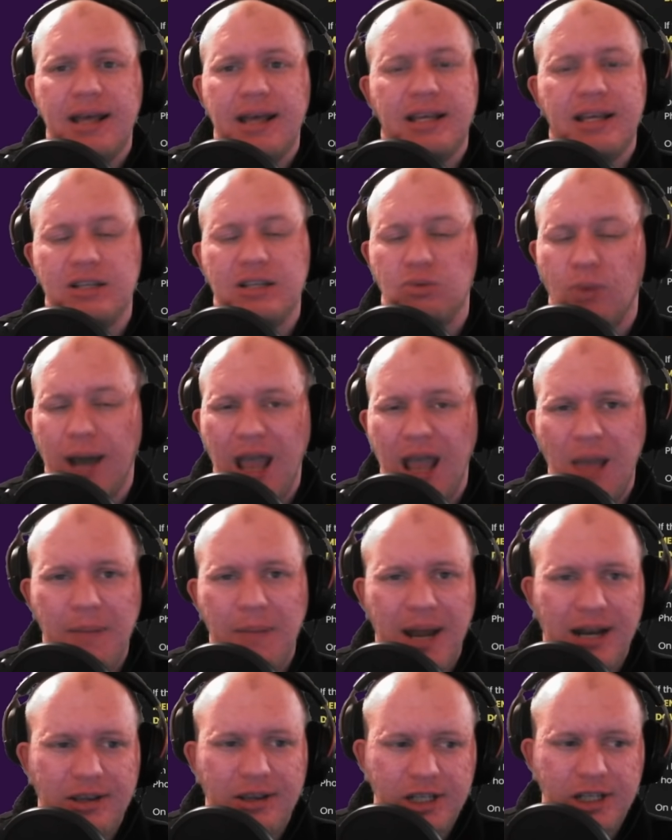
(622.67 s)
There's way
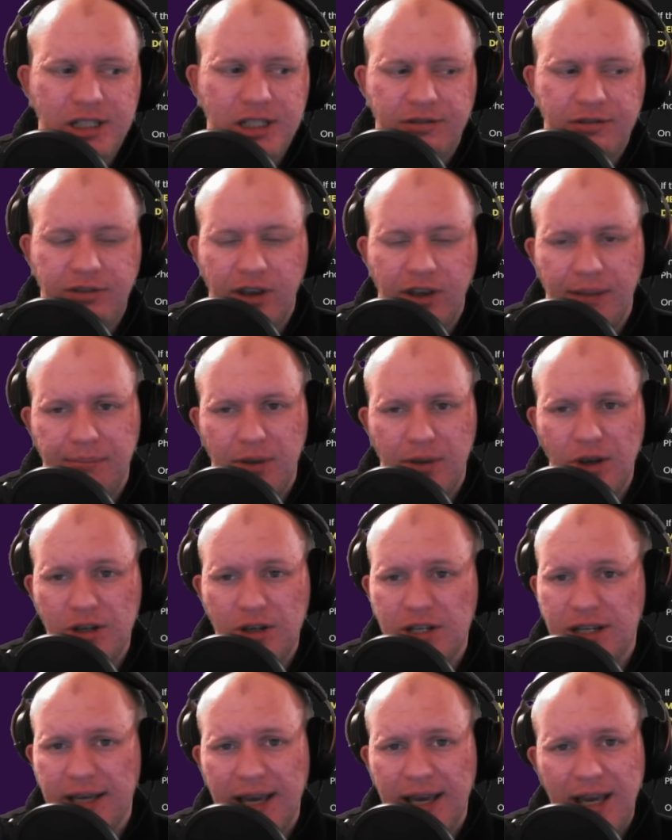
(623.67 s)
better uses for your
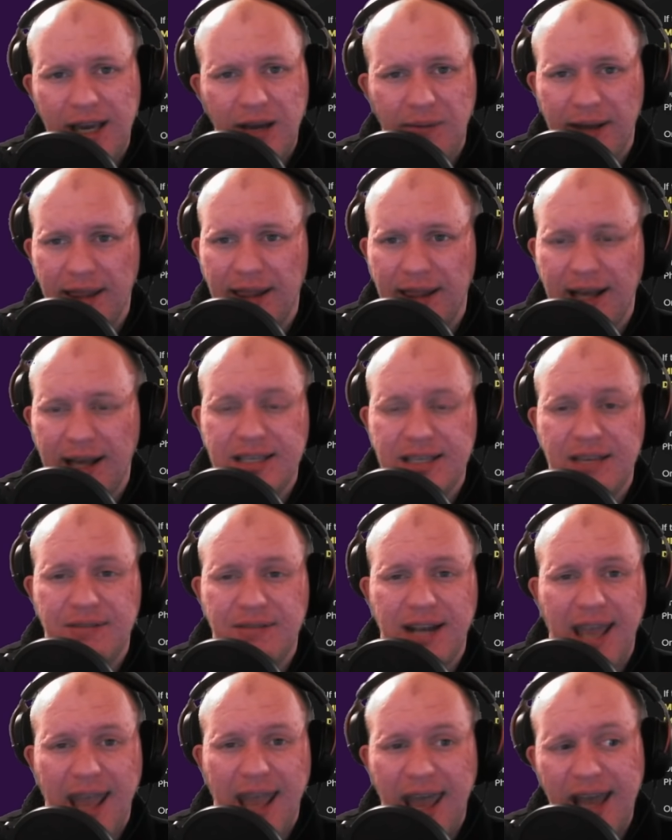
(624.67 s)
mutant gear, whether that's
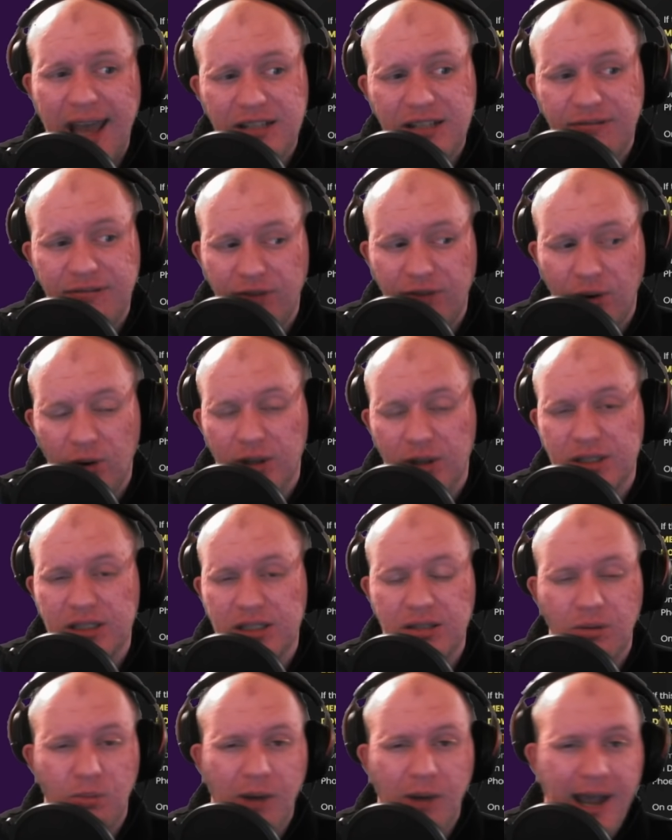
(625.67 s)
even X-Force
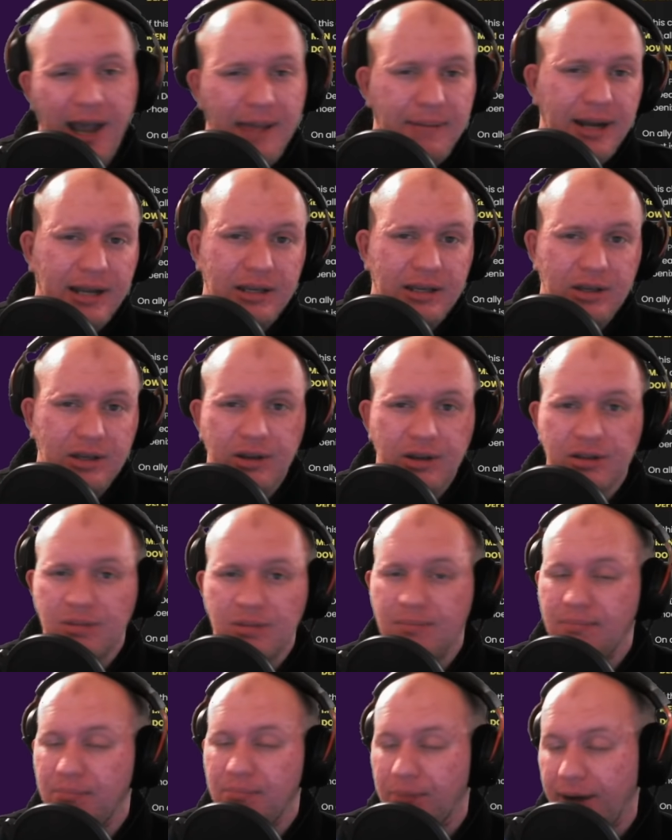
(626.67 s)
is a way better use,
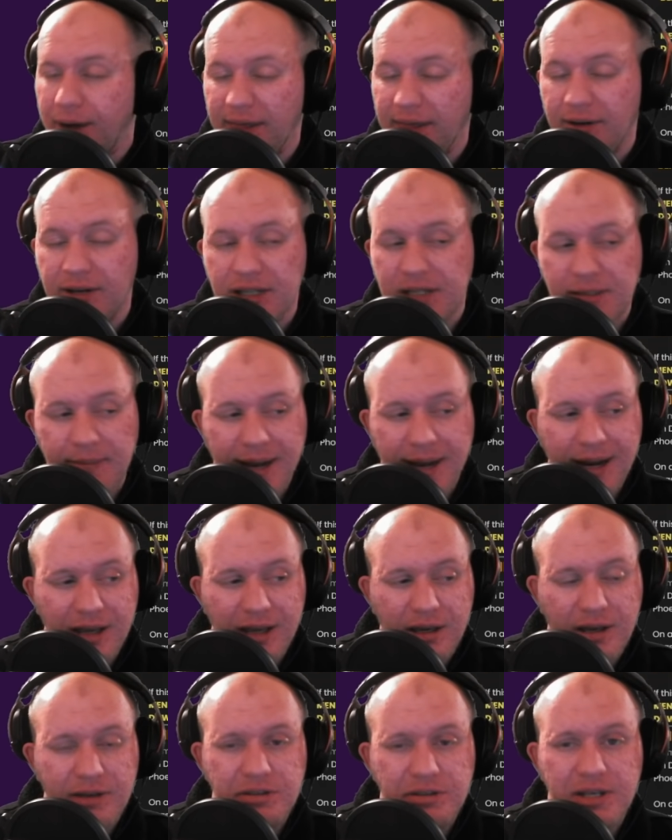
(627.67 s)
and Brotherhood's a better
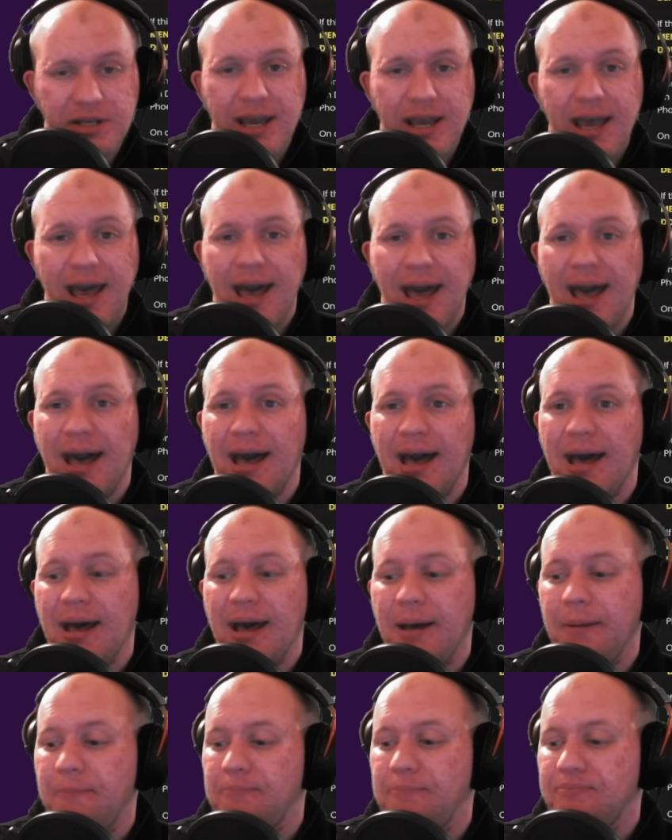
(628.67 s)
use.
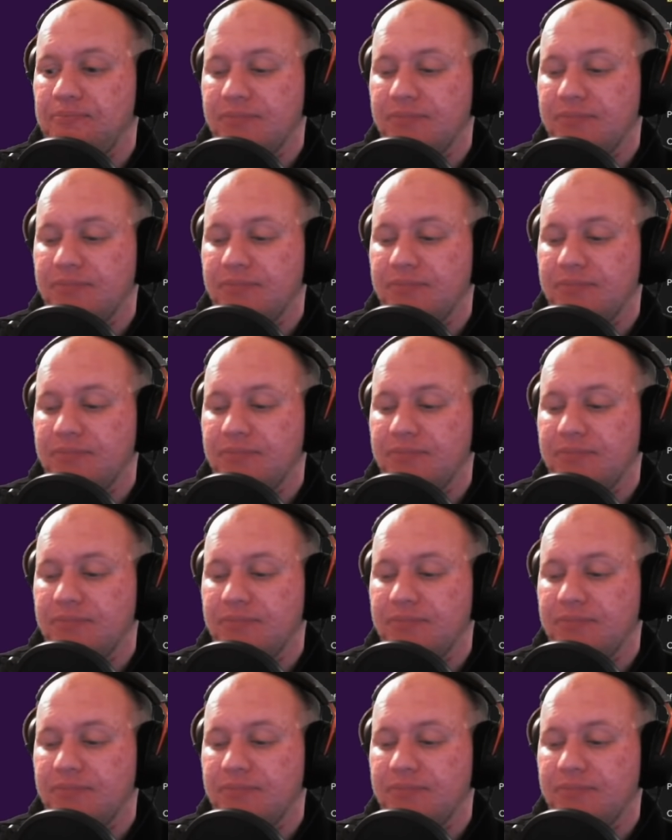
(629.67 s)
Um,